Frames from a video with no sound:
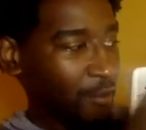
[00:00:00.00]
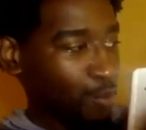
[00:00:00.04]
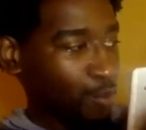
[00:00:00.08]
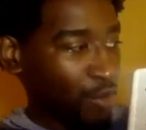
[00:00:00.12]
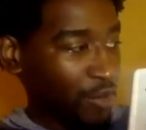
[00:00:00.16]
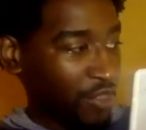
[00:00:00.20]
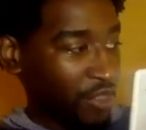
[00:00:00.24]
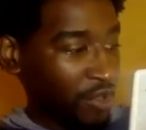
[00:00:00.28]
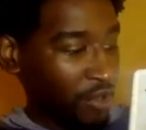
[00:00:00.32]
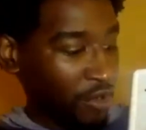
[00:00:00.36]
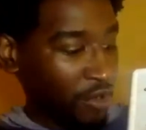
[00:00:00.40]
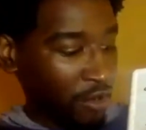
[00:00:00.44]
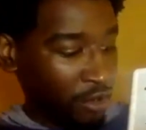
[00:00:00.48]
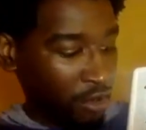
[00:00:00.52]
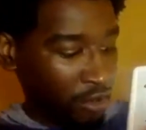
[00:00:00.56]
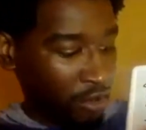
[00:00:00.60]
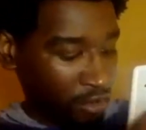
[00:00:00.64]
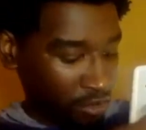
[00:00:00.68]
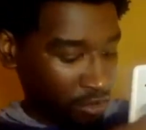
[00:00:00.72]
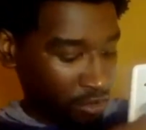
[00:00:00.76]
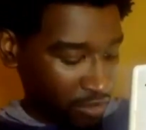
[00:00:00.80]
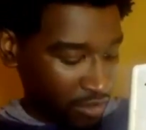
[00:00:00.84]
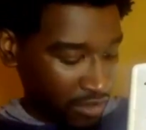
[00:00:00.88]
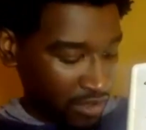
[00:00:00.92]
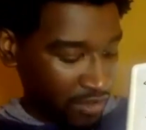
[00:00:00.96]
they're
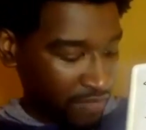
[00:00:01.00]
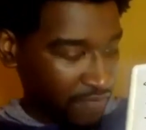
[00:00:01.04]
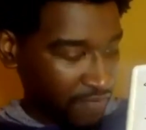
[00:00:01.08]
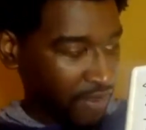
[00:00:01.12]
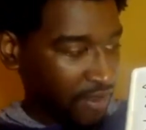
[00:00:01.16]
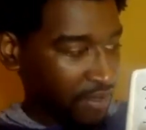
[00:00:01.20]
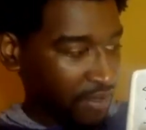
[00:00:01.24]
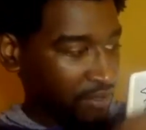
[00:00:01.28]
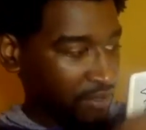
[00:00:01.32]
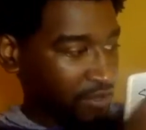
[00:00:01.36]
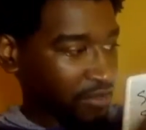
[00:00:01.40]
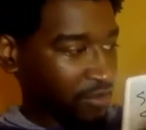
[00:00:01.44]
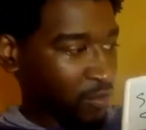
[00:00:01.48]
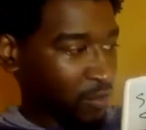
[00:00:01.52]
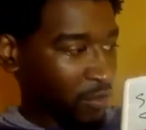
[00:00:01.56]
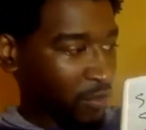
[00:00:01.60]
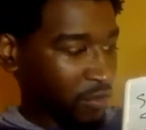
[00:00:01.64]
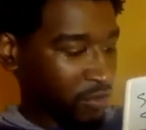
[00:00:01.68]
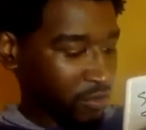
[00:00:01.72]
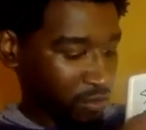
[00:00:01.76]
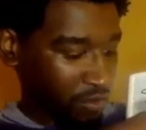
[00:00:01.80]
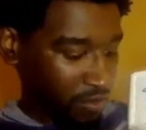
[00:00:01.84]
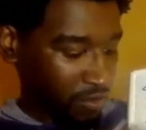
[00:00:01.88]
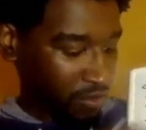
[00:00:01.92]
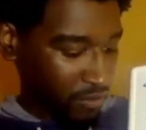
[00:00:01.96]
all living in this world.
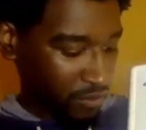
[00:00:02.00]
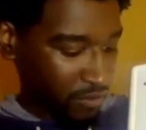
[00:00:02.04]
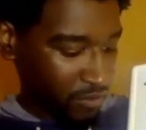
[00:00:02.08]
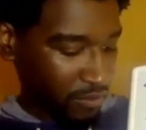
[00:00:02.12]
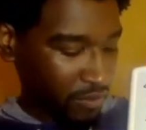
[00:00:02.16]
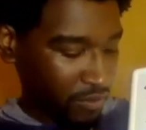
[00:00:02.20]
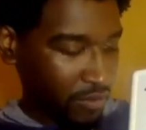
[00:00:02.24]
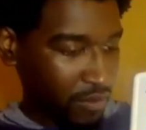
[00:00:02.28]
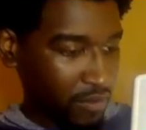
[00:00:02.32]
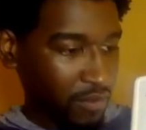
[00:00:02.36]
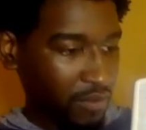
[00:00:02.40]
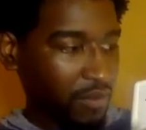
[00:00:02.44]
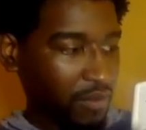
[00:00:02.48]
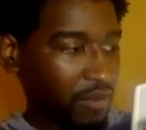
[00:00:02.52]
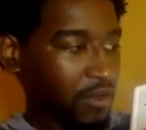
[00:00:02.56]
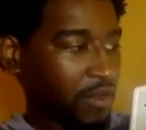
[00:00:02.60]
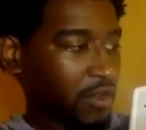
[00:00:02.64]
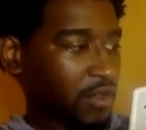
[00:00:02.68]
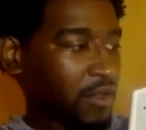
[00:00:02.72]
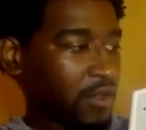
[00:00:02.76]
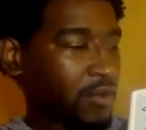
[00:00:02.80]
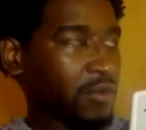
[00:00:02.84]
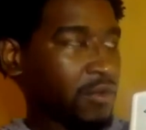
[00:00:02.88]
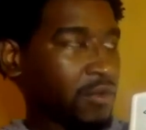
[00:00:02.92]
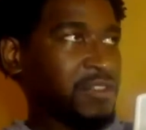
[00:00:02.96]

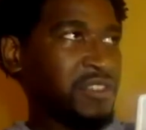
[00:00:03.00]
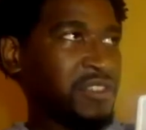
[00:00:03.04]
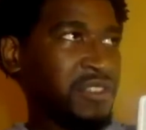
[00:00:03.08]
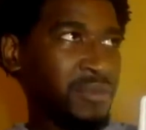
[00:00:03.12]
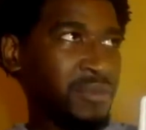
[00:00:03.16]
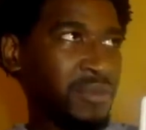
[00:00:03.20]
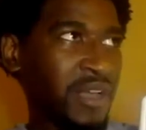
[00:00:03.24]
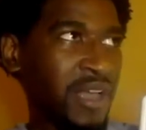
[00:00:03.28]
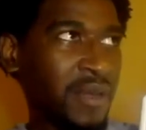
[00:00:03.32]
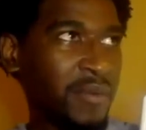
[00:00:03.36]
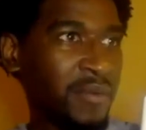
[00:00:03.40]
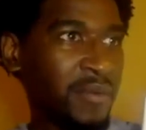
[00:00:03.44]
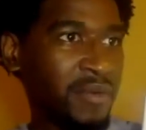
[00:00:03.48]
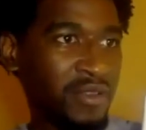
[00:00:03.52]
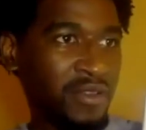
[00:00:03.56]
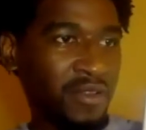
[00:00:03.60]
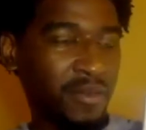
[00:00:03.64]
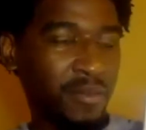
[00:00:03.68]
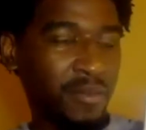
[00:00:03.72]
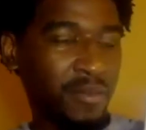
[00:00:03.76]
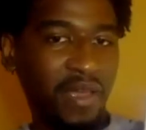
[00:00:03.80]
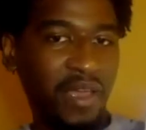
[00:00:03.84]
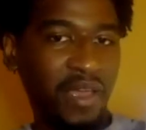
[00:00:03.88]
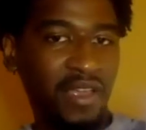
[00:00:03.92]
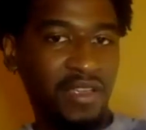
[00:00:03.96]
Well, this is what happened in the
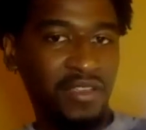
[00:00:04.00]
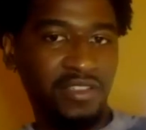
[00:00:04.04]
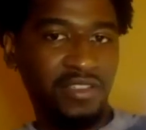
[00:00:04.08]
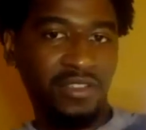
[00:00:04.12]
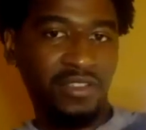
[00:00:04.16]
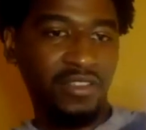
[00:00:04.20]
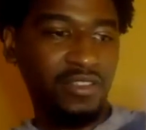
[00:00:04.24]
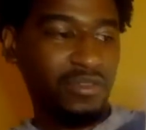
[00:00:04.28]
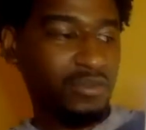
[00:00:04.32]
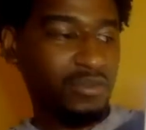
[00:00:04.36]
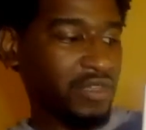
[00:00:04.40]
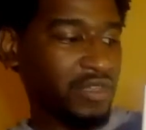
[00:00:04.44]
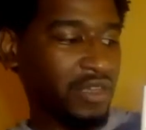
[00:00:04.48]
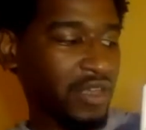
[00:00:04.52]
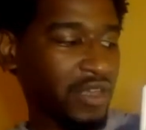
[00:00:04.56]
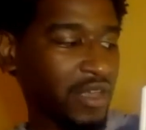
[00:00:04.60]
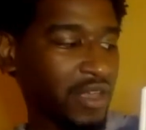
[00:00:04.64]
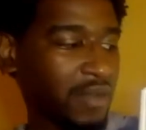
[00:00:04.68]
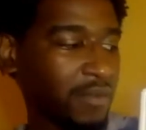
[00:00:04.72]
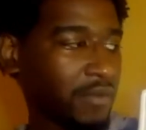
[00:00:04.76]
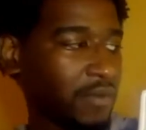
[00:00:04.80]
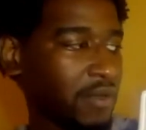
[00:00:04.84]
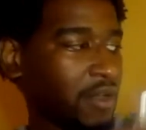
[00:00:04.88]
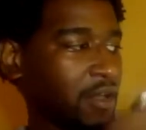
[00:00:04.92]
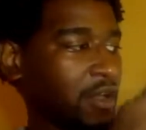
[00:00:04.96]
past, so this was going to
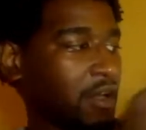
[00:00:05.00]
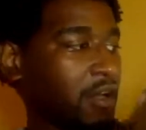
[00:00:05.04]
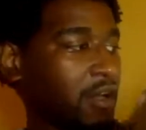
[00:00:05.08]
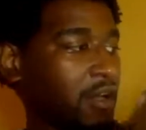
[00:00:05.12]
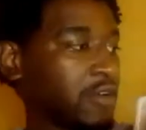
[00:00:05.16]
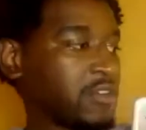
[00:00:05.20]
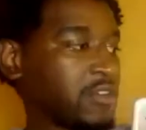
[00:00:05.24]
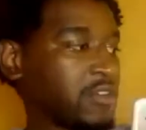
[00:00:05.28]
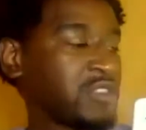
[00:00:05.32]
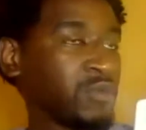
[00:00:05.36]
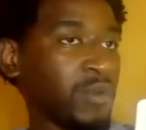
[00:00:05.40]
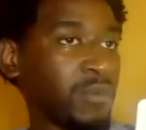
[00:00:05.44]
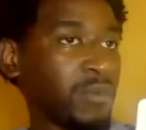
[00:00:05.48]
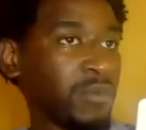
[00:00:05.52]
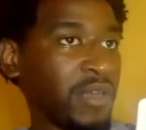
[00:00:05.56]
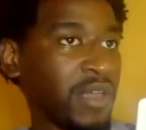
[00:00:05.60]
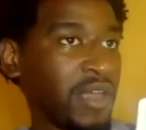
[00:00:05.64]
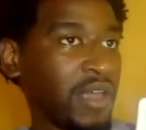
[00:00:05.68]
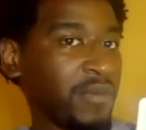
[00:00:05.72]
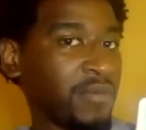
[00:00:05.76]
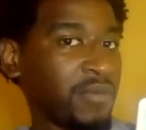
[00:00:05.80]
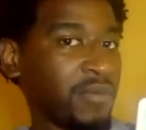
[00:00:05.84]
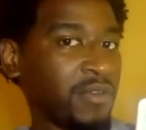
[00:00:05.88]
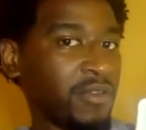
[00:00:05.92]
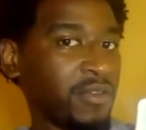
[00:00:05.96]
happen. Oh, this is what may
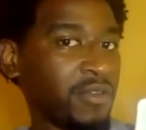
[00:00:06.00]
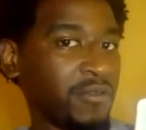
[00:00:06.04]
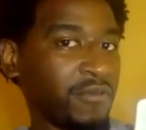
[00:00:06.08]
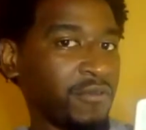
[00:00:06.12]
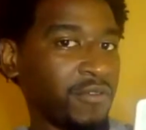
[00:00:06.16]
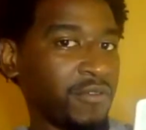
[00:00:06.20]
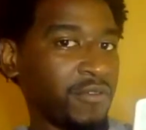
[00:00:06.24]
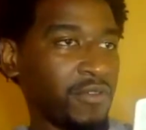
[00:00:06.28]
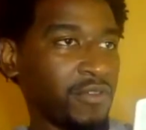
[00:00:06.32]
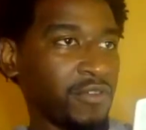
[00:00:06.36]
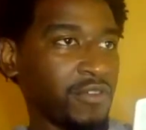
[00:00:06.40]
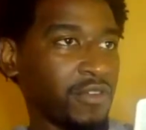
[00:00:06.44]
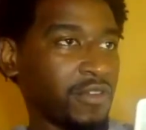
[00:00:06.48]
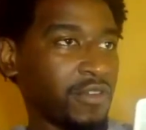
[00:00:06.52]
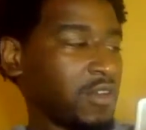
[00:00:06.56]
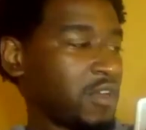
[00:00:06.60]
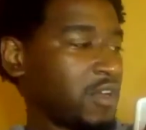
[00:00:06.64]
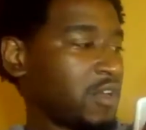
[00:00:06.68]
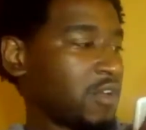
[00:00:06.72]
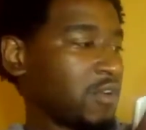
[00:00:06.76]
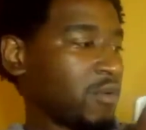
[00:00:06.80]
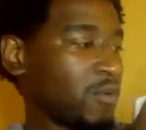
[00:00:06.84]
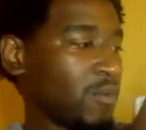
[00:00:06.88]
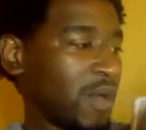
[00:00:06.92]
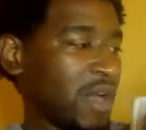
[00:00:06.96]
happen in the future.
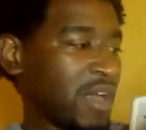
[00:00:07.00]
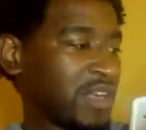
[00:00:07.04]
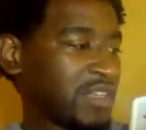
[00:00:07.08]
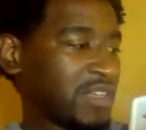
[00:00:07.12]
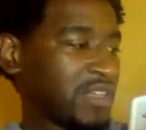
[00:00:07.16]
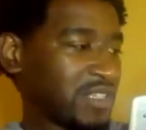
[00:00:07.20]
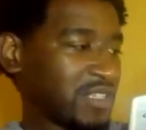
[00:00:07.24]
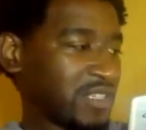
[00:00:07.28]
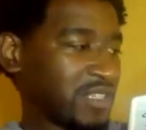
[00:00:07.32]
Why is this